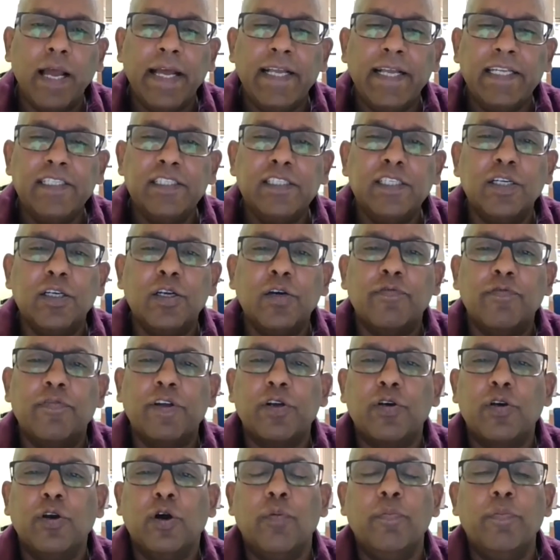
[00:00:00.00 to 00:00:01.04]
engine of
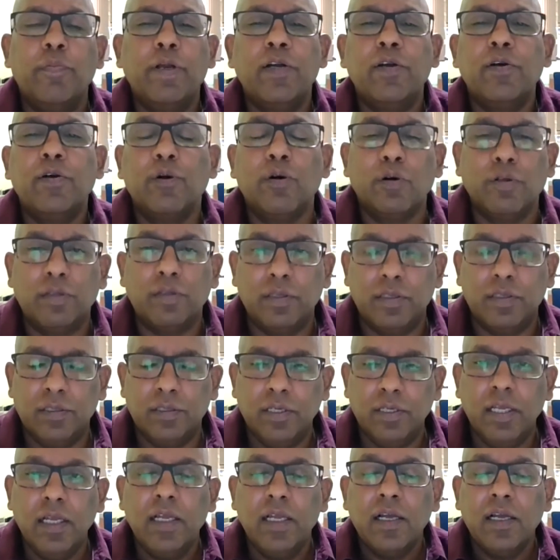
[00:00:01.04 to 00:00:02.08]
economic growth.
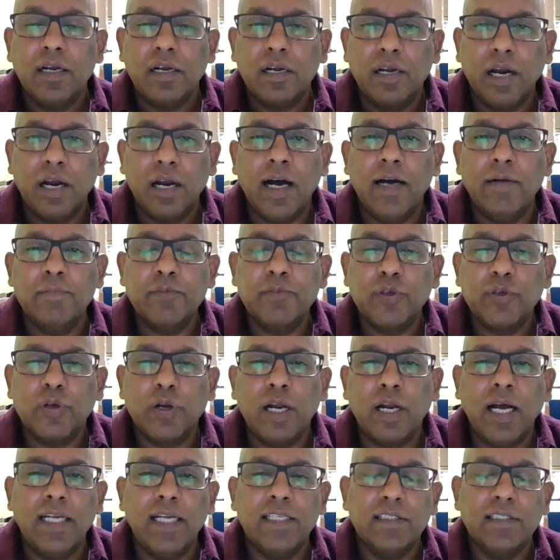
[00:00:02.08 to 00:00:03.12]
Gram
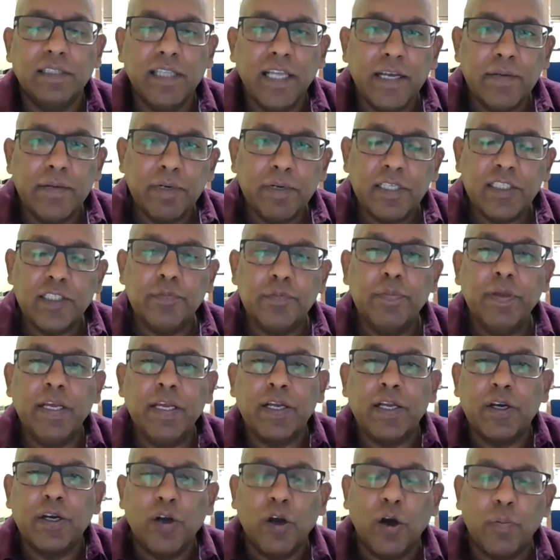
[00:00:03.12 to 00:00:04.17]
Swaraj, they must be
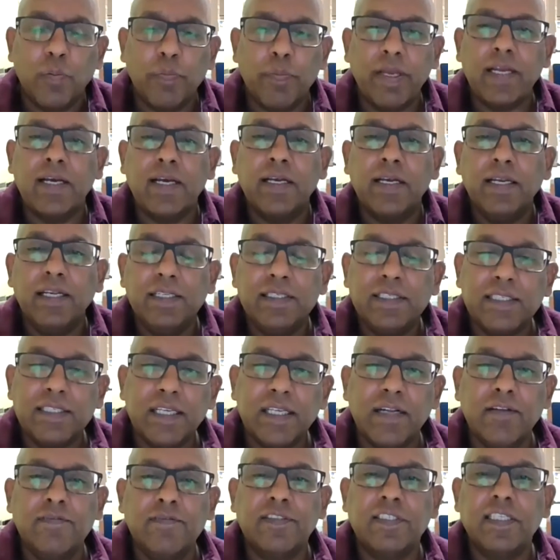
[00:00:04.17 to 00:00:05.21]
economically
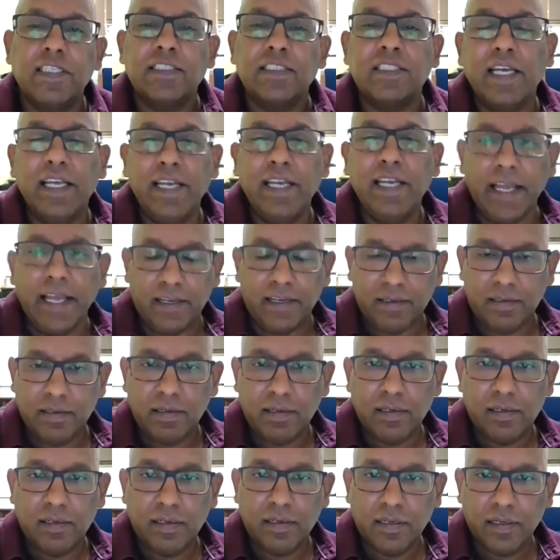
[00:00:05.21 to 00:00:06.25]
self-sustaining.
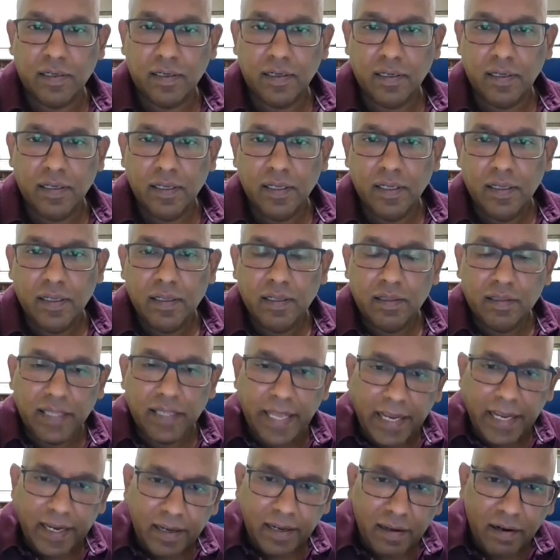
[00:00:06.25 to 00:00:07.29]

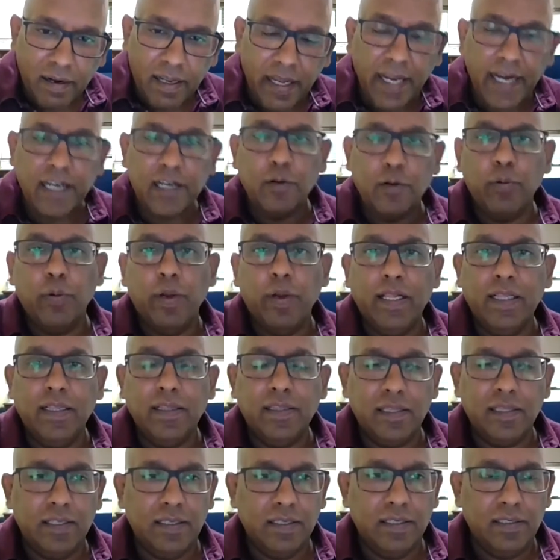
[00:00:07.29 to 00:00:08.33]
They create
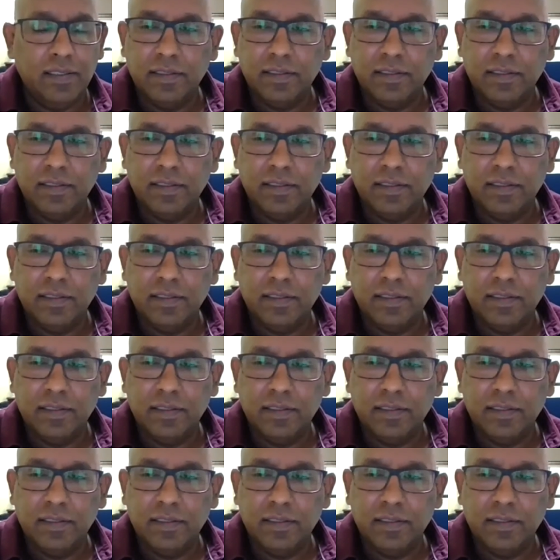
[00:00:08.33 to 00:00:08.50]
wealth,